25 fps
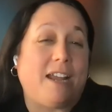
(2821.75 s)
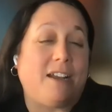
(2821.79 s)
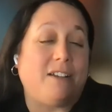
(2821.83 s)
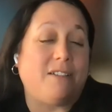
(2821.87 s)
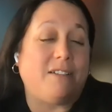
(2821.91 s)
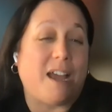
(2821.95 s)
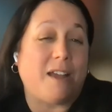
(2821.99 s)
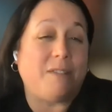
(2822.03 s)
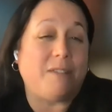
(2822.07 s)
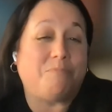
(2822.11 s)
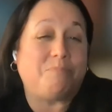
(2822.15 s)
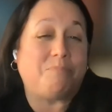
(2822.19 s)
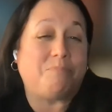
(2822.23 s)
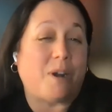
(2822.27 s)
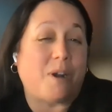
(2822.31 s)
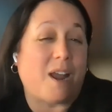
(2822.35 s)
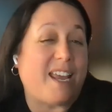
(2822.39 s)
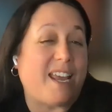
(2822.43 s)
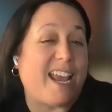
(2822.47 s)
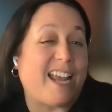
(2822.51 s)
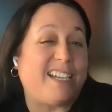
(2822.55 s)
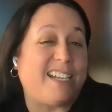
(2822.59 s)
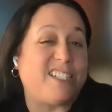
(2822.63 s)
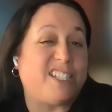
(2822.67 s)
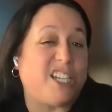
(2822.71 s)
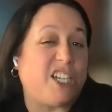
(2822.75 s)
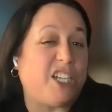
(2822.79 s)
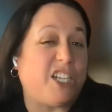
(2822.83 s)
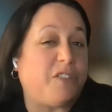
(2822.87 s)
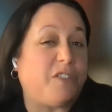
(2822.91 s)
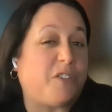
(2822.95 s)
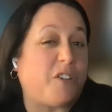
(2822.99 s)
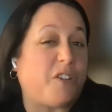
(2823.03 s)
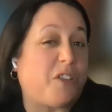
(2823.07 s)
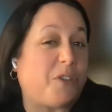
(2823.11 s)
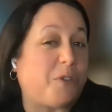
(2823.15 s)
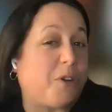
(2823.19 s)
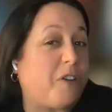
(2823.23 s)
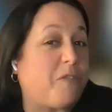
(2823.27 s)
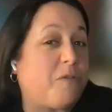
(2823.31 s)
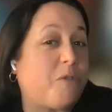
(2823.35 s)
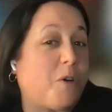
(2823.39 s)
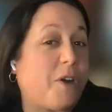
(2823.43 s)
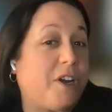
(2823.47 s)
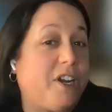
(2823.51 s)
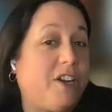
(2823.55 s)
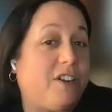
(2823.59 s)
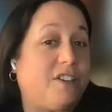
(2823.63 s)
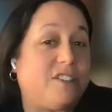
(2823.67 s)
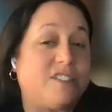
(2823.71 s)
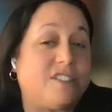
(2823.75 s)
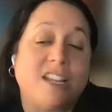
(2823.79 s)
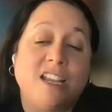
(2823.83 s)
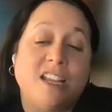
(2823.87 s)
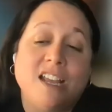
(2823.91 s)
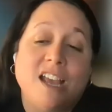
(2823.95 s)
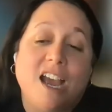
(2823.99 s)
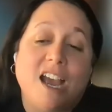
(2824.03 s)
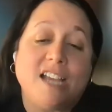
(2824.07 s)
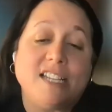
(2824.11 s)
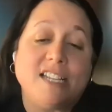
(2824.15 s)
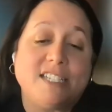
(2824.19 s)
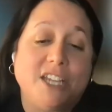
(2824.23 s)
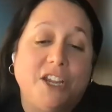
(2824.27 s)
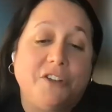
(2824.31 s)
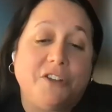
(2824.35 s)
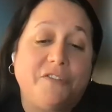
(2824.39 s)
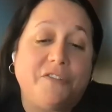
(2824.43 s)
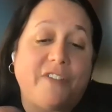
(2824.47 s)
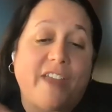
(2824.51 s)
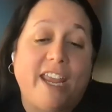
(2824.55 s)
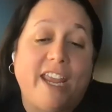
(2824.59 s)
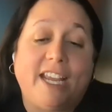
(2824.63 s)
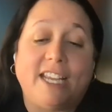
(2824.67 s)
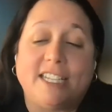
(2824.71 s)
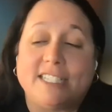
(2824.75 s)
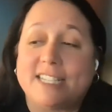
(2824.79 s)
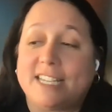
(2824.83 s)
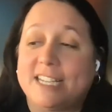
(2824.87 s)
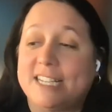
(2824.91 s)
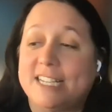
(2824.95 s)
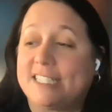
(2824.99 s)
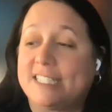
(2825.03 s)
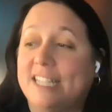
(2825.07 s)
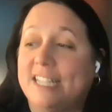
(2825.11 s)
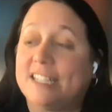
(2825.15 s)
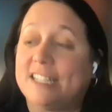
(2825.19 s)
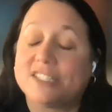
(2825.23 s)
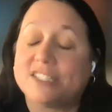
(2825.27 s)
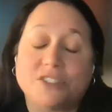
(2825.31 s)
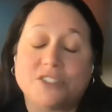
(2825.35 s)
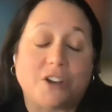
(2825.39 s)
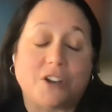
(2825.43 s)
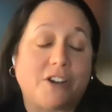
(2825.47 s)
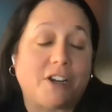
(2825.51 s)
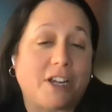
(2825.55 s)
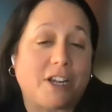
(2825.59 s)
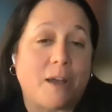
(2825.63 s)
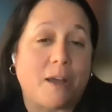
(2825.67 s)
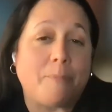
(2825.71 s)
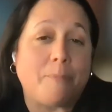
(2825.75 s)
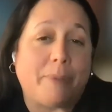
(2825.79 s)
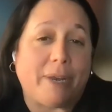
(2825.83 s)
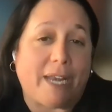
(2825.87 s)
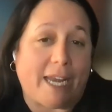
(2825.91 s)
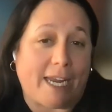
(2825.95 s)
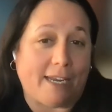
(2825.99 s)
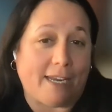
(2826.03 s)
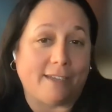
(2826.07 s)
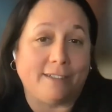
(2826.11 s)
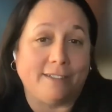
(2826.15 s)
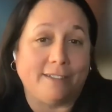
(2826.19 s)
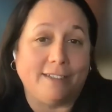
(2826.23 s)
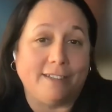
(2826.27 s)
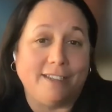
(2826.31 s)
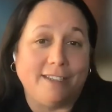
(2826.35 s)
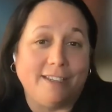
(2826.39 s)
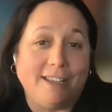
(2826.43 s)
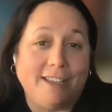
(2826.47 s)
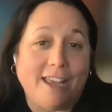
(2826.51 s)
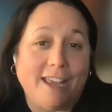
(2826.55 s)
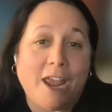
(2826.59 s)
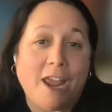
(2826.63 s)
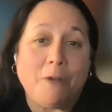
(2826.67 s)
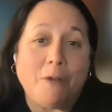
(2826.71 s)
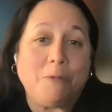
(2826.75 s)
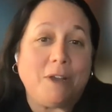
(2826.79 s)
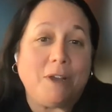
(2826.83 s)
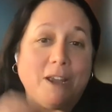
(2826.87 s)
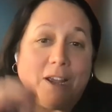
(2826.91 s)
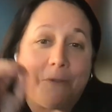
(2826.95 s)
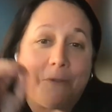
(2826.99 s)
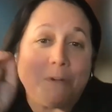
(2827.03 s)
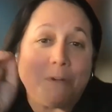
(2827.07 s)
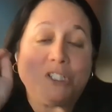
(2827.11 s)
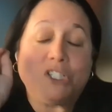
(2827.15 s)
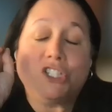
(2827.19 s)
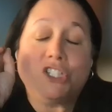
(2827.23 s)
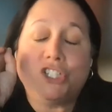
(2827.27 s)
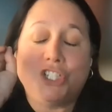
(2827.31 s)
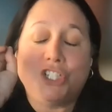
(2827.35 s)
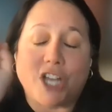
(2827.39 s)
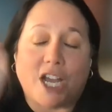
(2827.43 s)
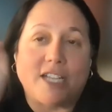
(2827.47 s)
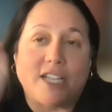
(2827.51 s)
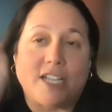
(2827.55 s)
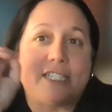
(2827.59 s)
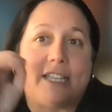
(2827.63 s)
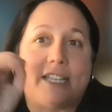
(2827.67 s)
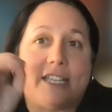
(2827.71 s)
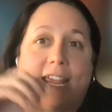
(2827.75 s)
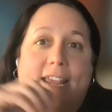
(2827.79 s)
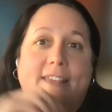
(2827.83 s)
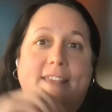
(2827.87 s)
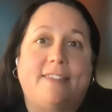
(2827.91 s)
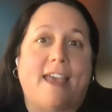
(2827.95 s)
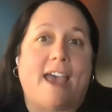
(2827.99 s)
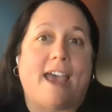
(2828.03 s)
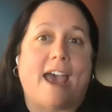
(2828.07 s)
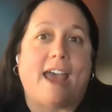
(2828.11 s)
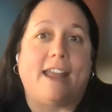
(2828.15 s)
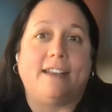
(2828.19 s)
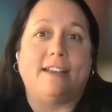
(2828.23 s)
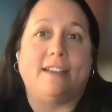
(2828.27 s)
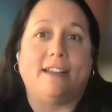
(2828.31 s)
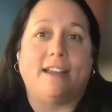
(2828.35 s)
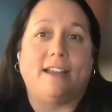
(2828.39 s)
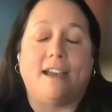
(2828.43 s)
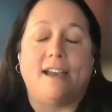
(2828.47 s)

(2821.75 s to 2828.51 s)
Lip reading: I probably hadn't seen you for 3 or 4 years. I see you in Vegas. I said, let's start a company. It was just like that.